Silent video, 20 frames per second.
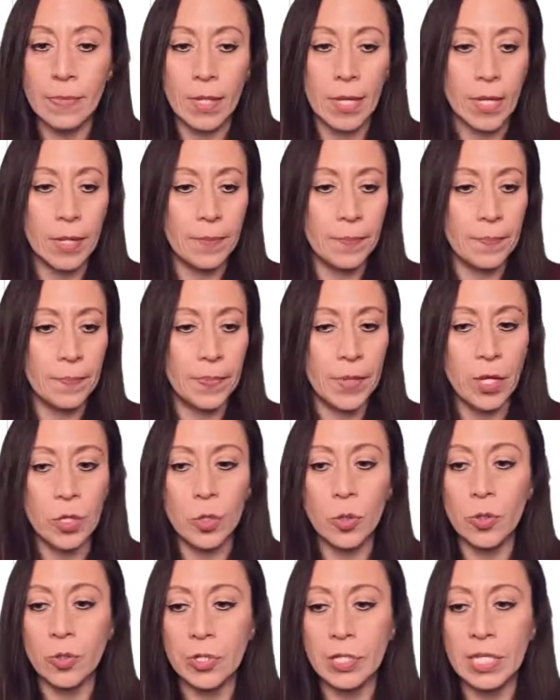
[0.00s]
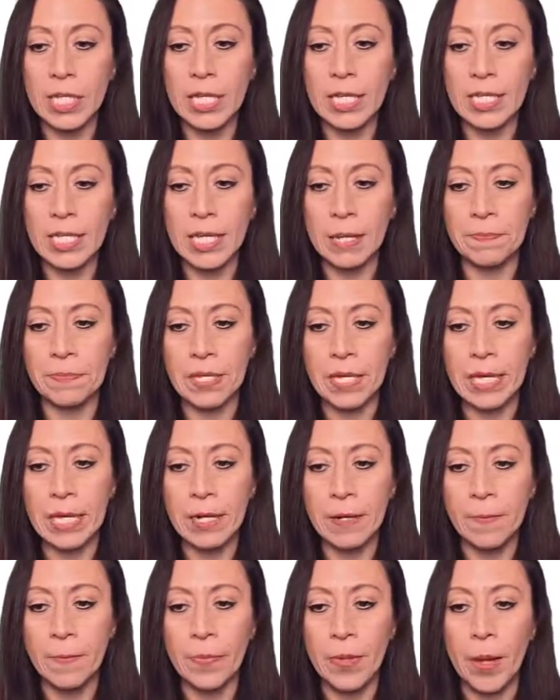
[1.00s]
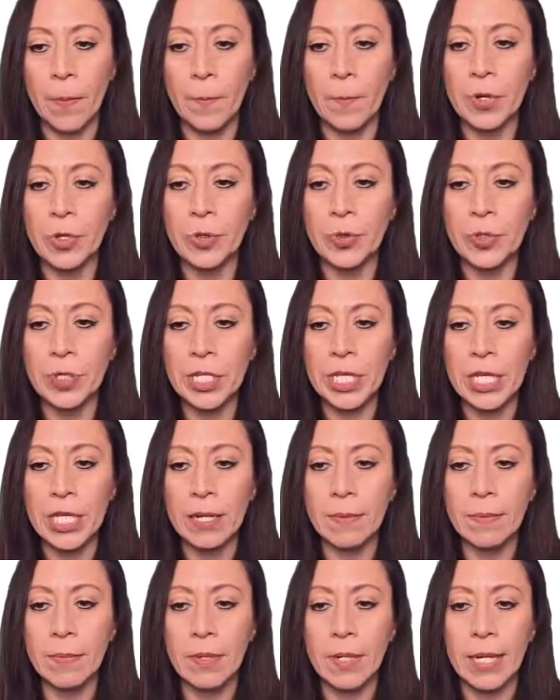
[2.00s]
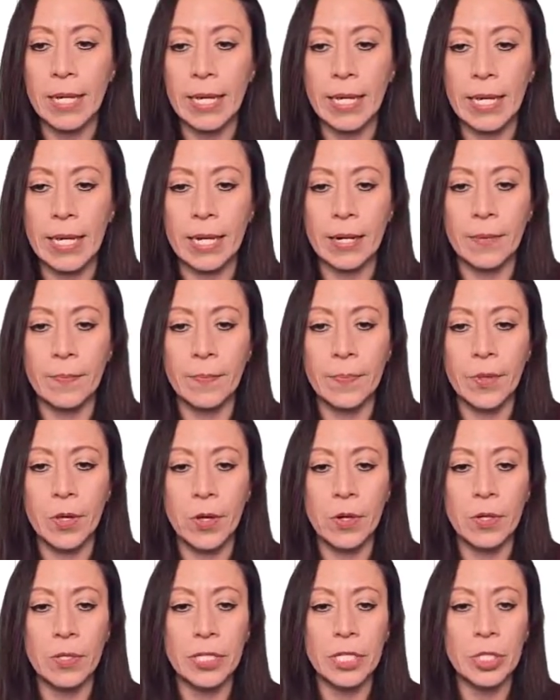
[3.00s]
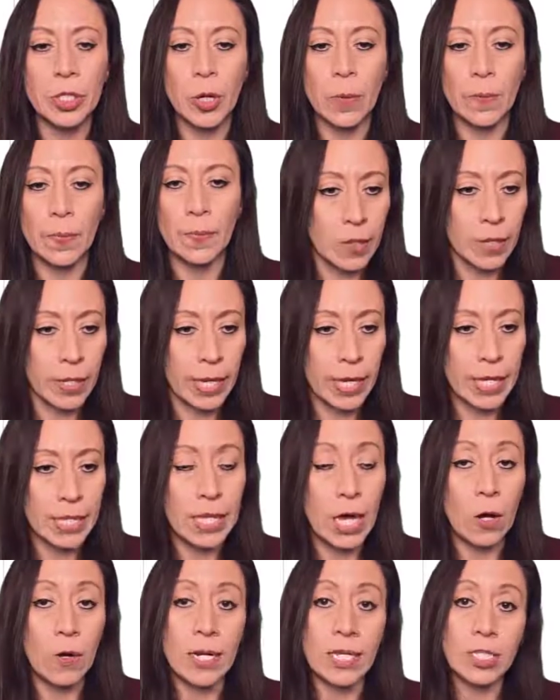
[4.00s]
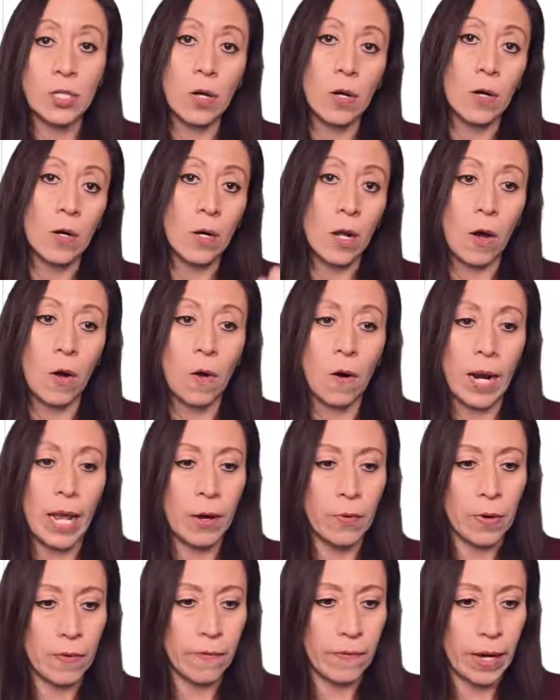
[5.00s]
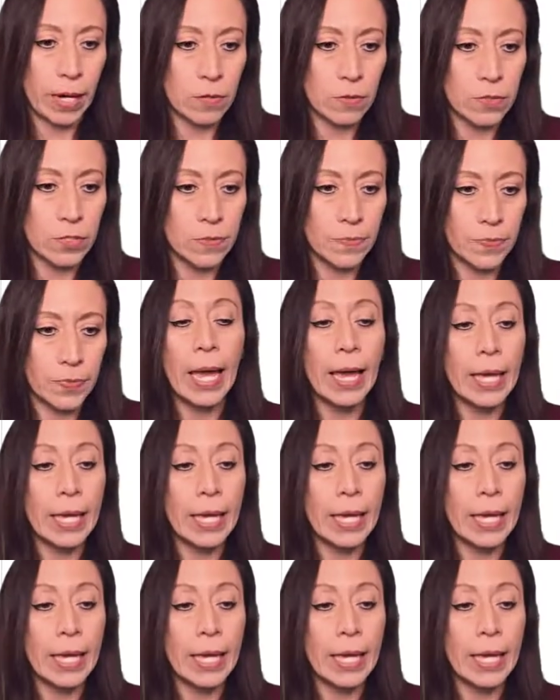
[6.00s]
Okay, you don't see the steps here, but you see them here on the top. Okay, now let's call all our files.